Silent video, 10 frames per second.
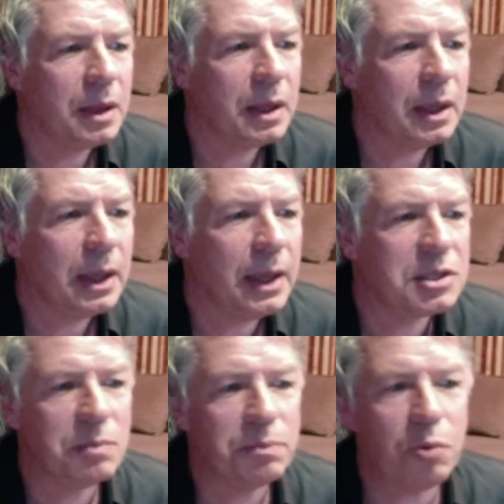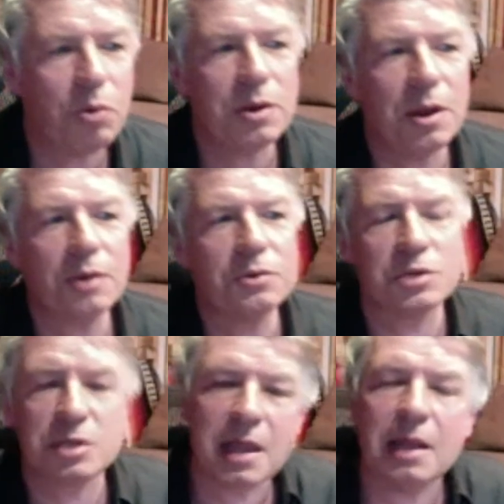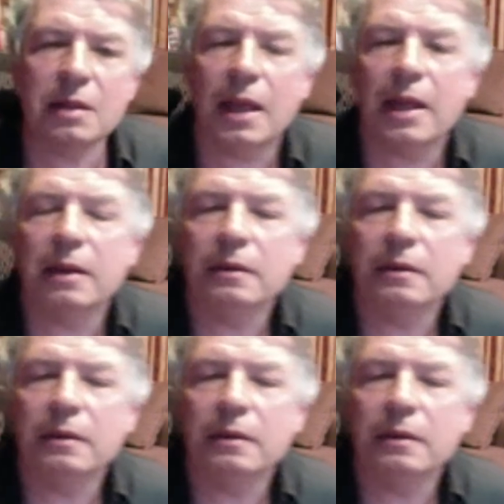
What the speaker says: It's important to understand that